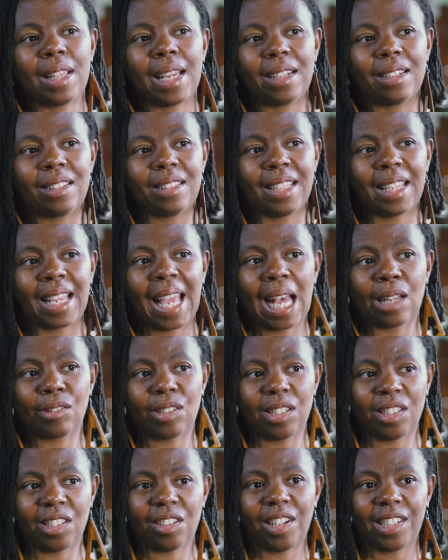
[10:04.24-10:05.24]
then think how
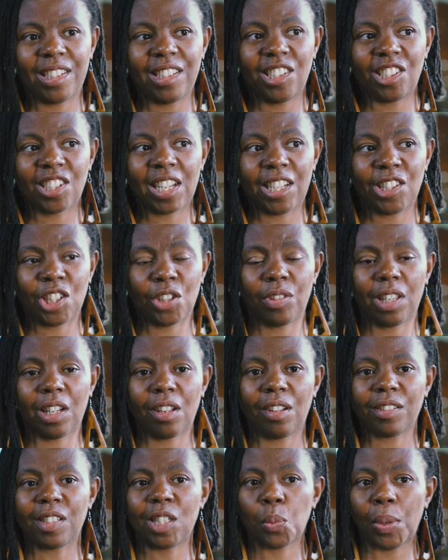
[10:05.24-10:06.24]
society has changed over the
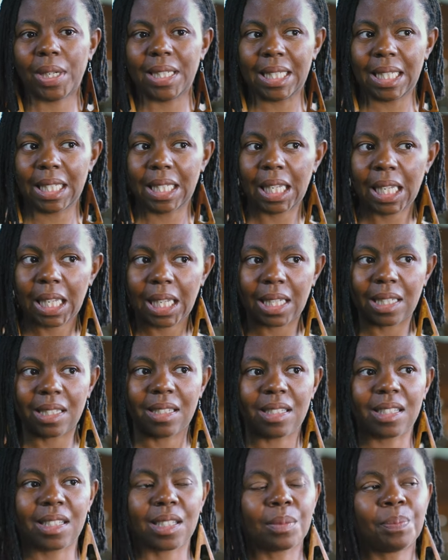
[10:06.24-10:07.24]
last 20
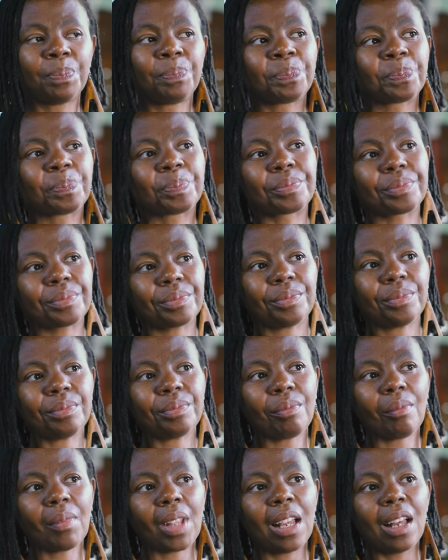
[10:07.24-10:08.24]
years,
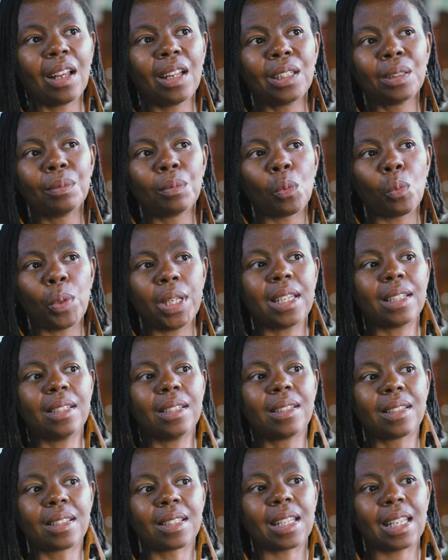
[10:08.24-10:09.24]
um, we
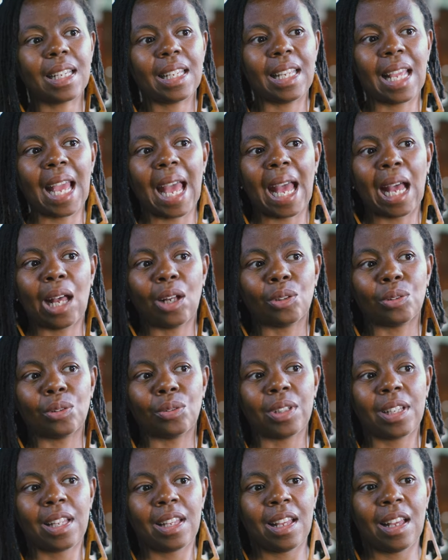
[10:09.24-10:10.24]
can see
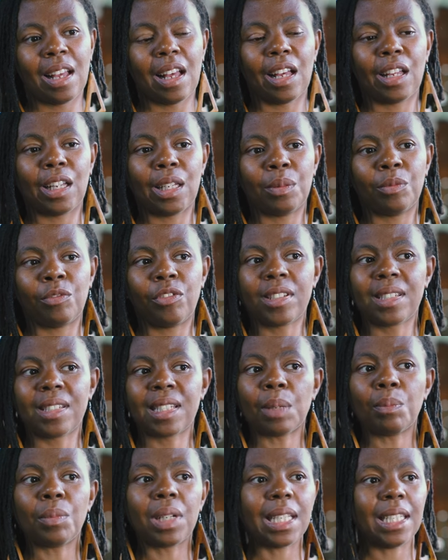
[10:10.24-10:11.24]
how, um, for
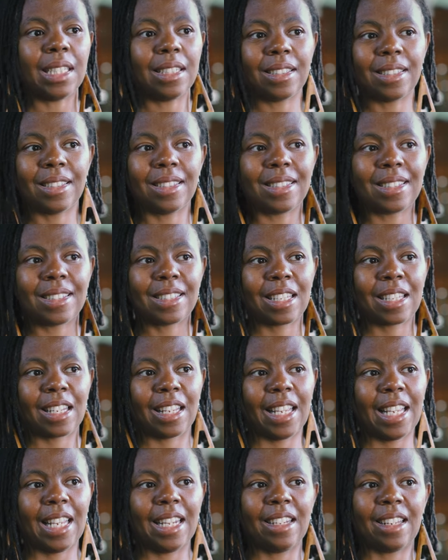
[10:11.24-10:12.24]
some leaders
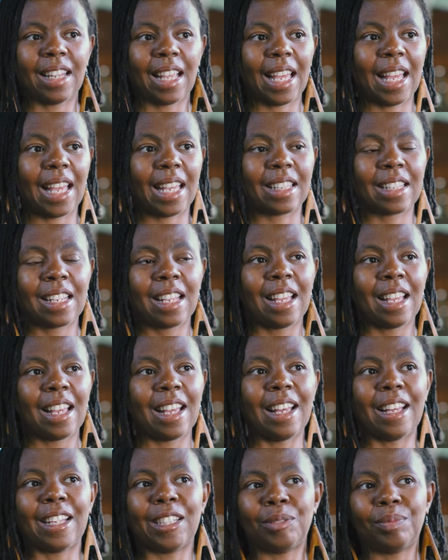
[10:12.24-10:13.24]
in their
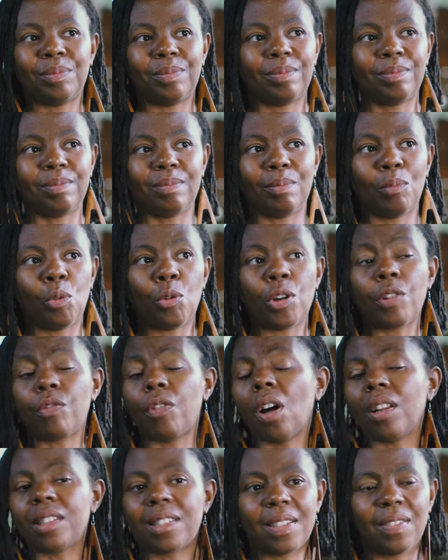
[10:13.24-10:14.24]
um, more
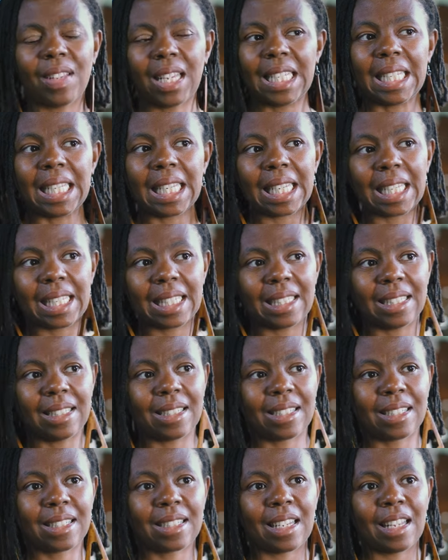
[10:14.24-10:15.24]
advanced in their
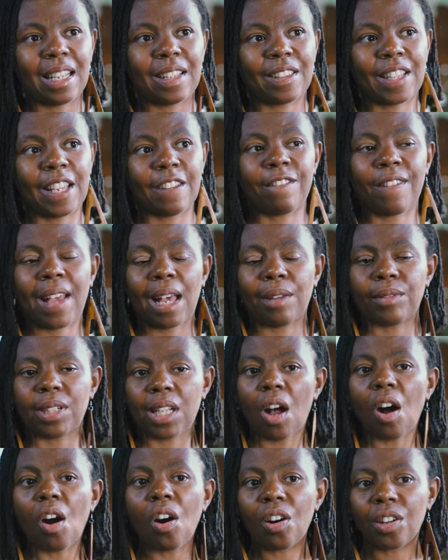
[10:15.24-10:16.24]
years, they found
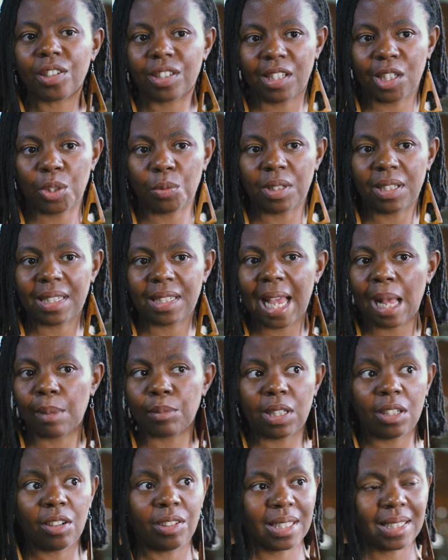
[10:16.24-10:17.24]
it harder to
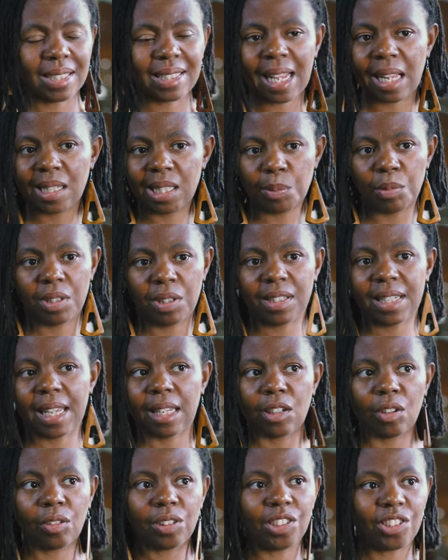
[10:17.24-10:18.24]
adapt and understand some of the
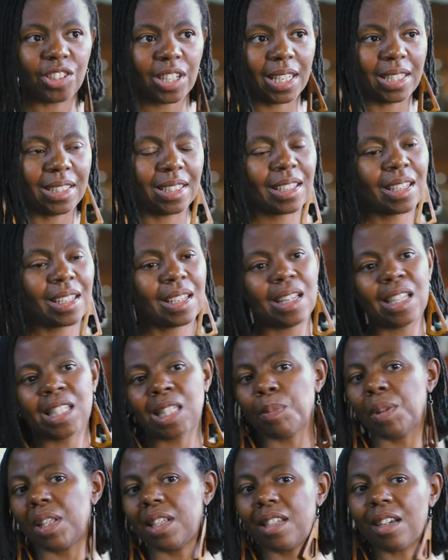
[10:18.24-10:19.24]
technology.
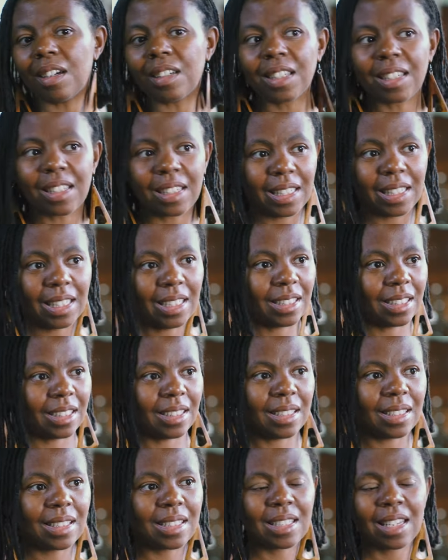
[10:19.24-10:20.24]
Some of the younger
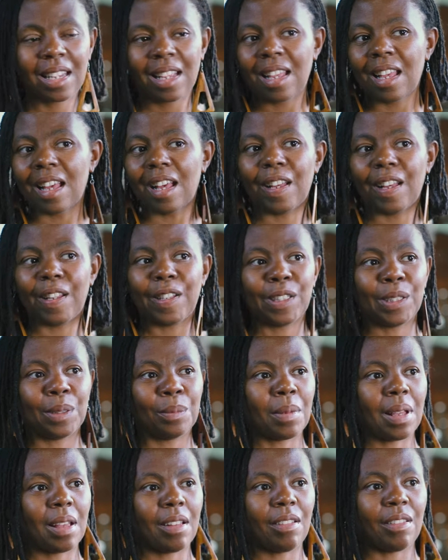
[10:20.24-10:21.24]
leaders,
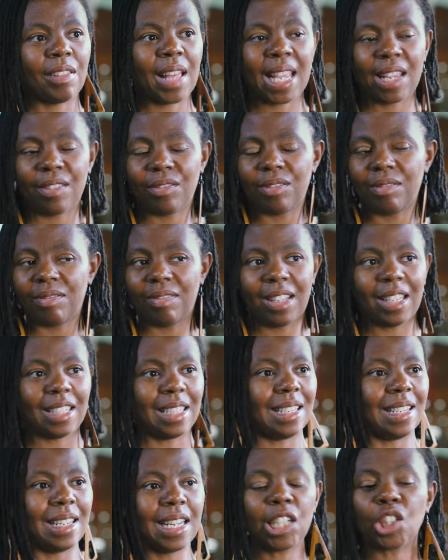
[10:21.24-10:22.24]
um, they have
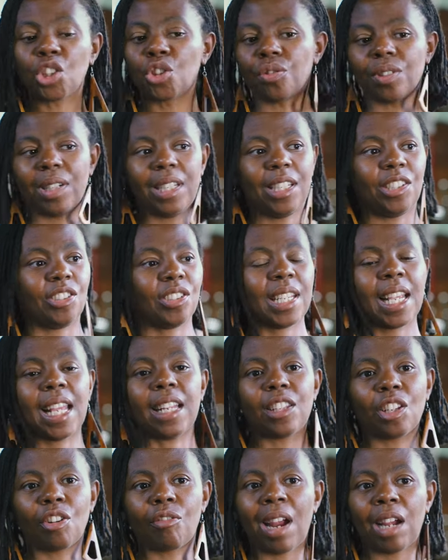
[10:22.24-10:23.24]
literally just
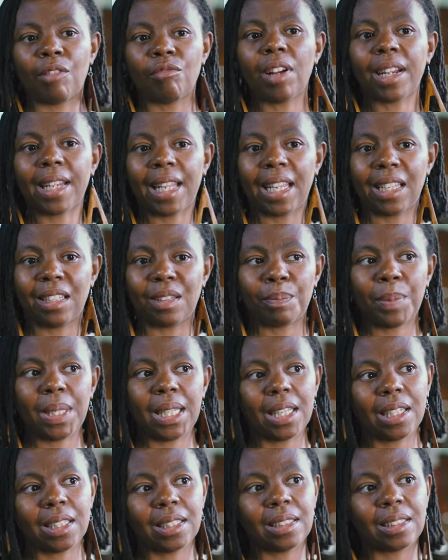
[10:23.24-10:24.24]
hit the ground running
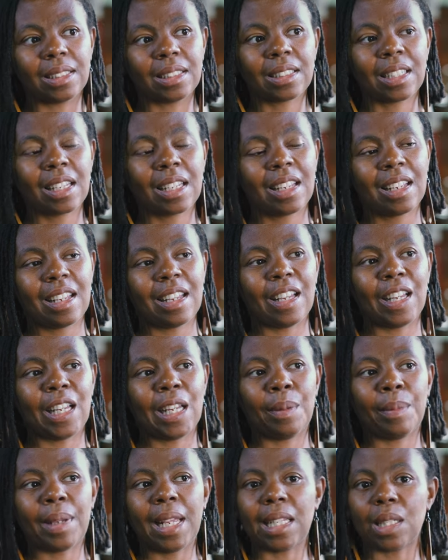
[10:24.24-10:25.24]
because
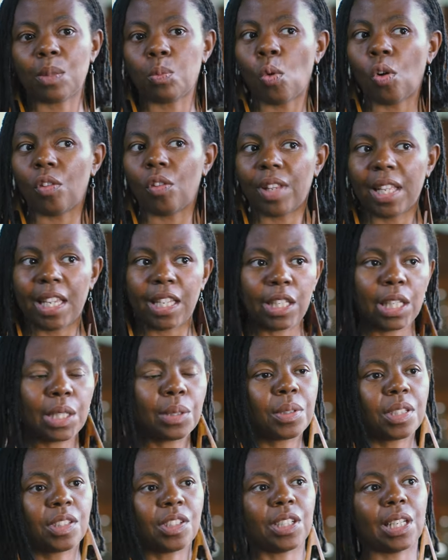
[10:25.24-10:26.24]
um, it's what they're
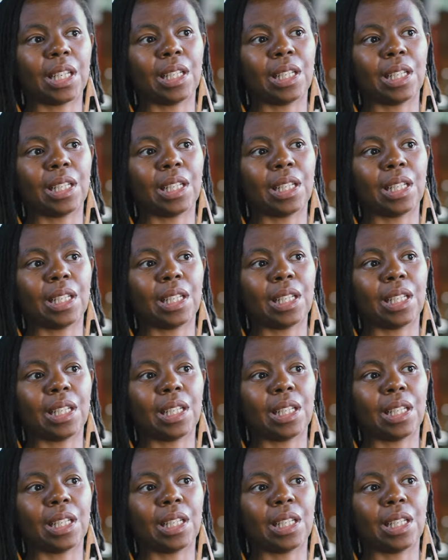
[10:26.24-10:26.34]
used